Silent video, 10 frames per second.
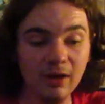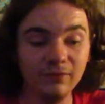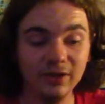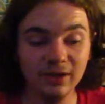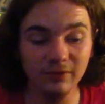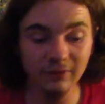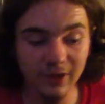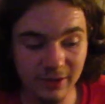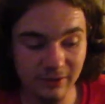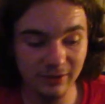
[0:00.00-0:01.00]
I feel like a
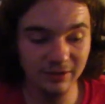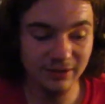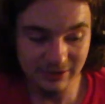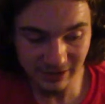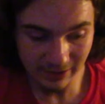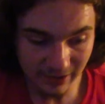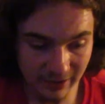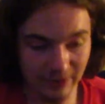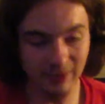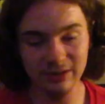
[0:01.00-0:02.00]
lot of the things I
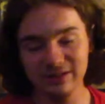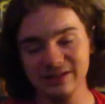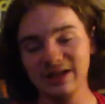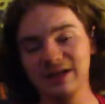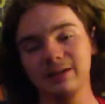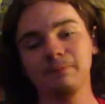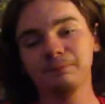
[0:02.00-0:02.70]
like is that